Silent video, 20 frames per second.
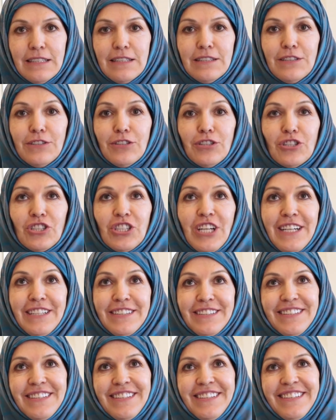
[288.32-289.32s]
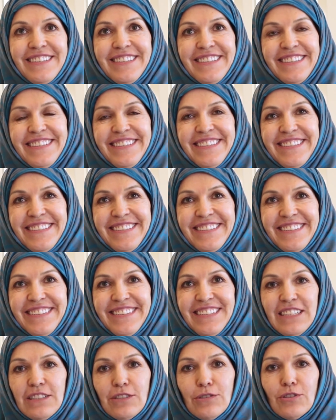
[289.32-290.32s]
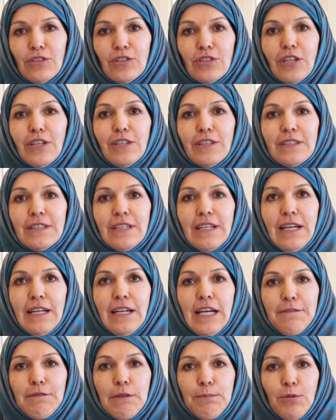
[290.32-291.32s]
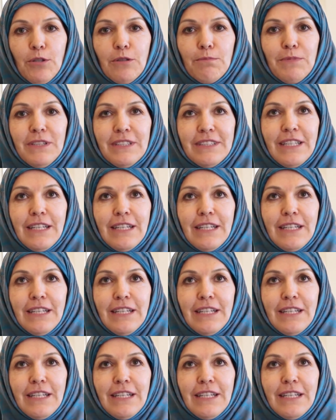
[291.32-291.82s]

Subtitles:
This is your chance to start and have a purpose